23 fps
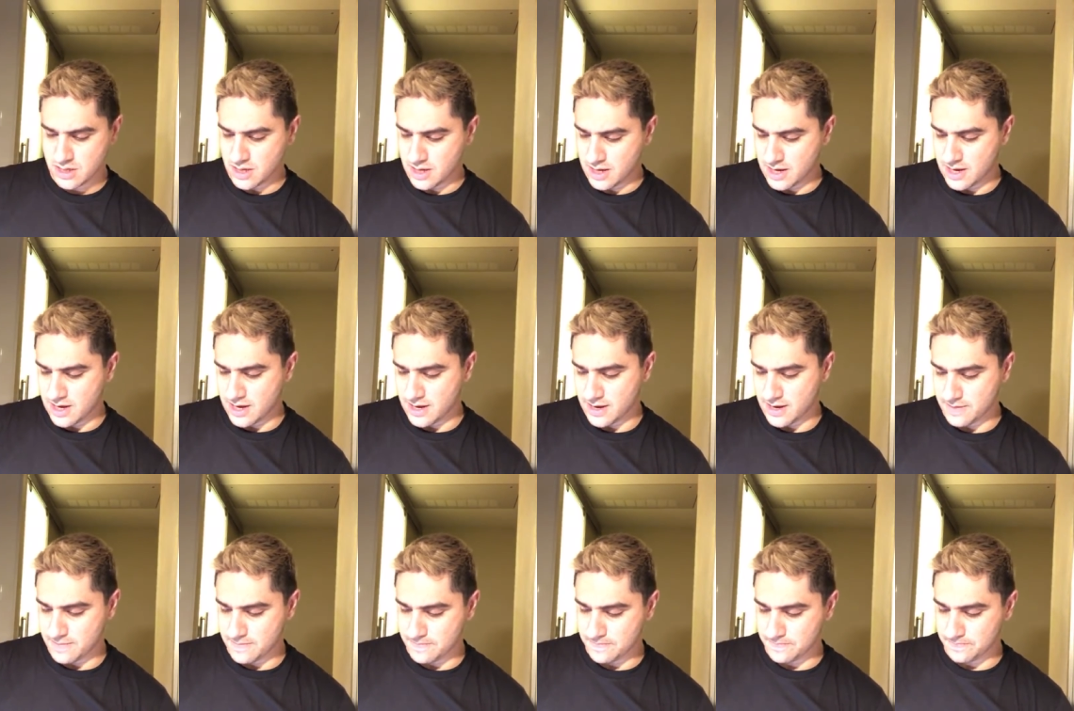
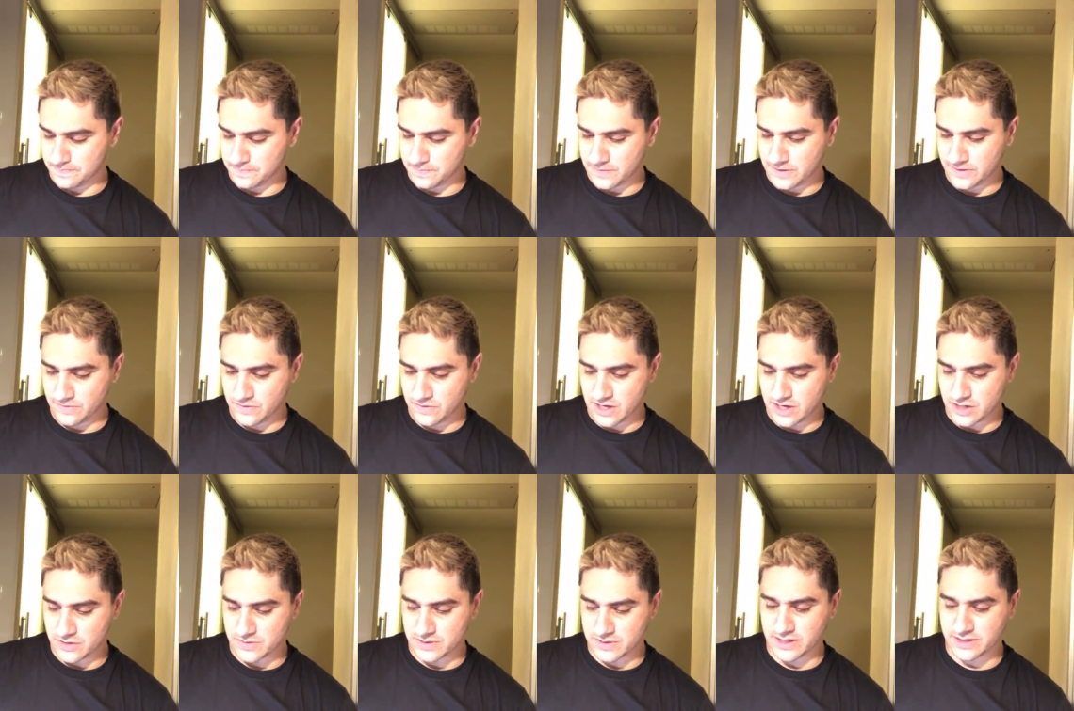If you
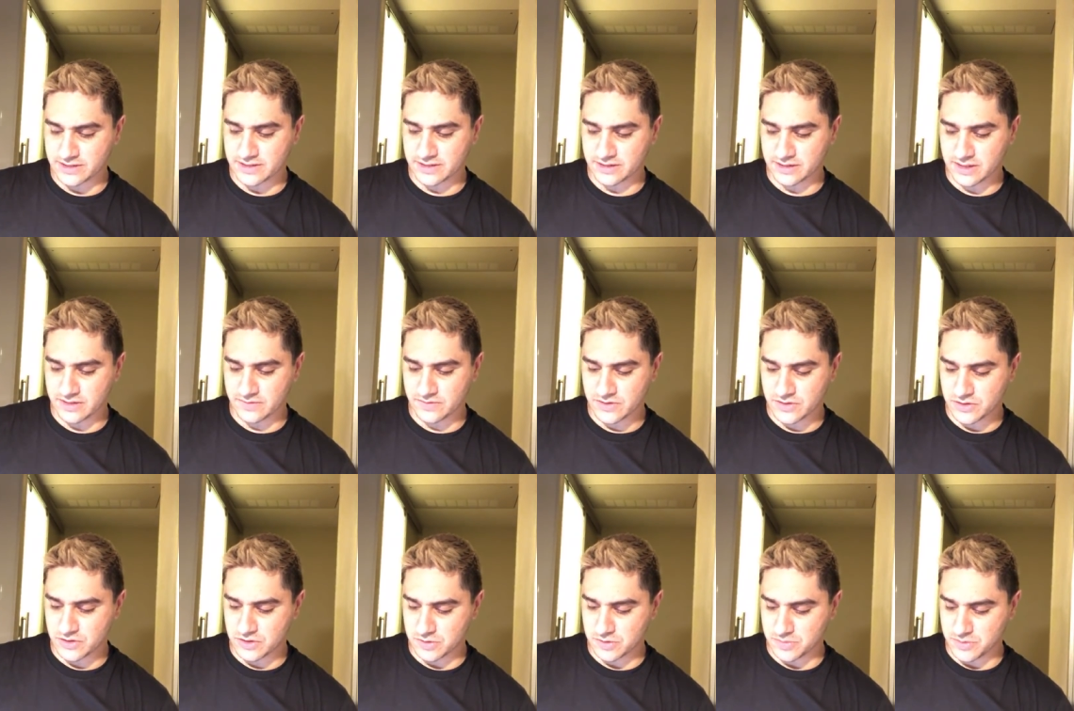guys would like to leave a
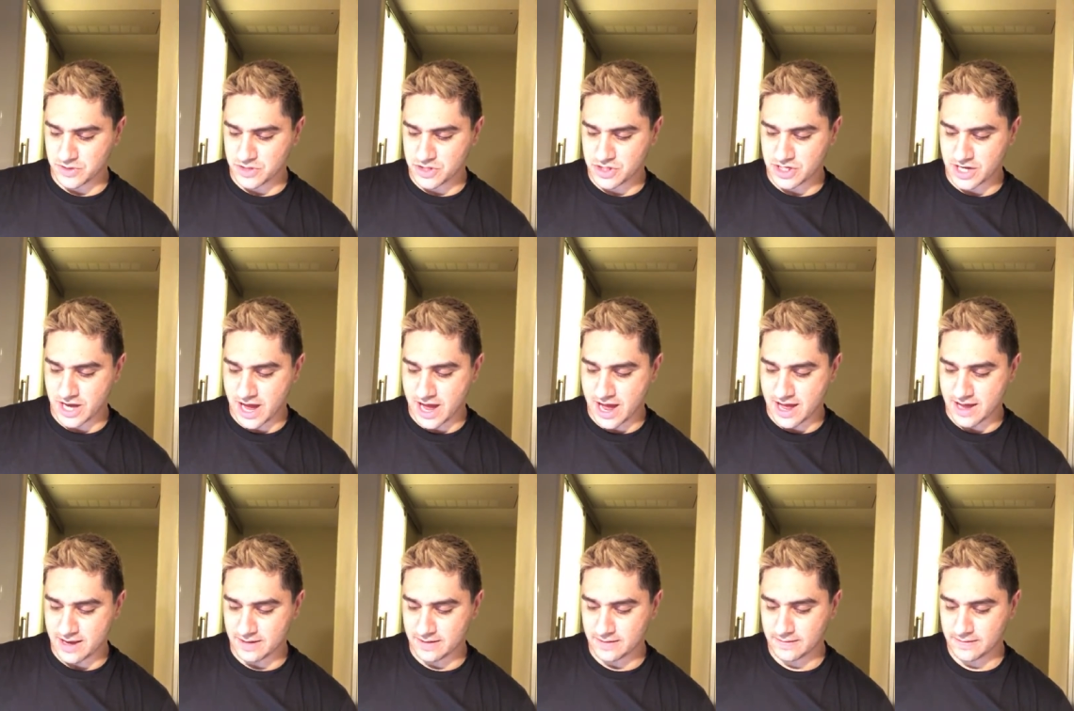super
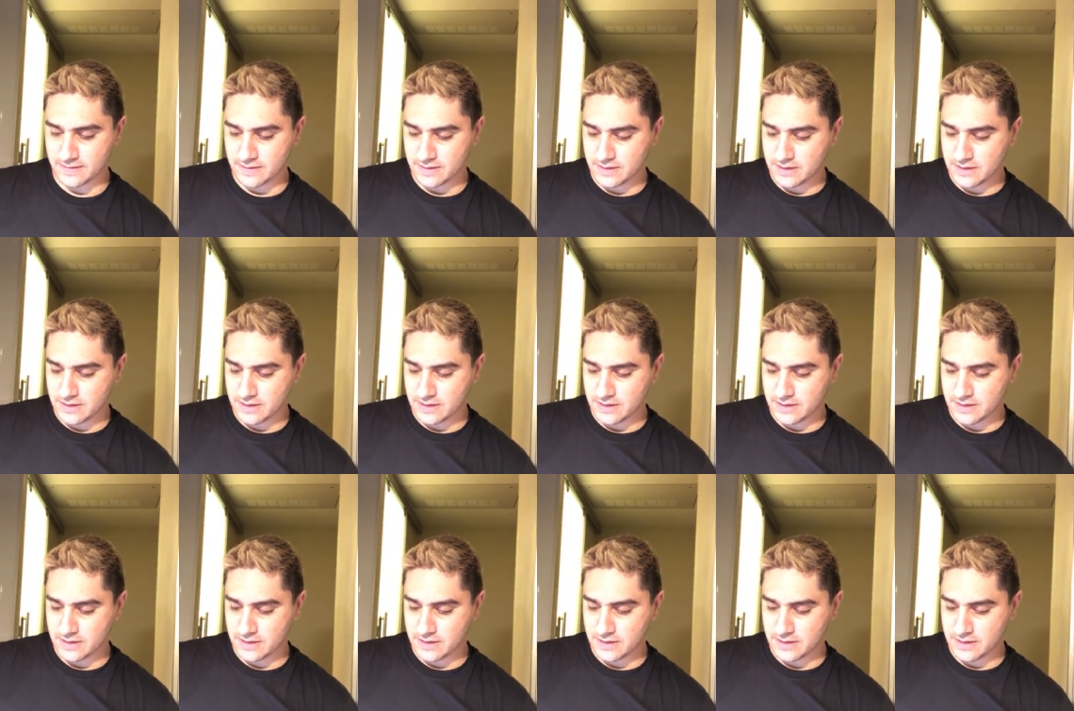chat,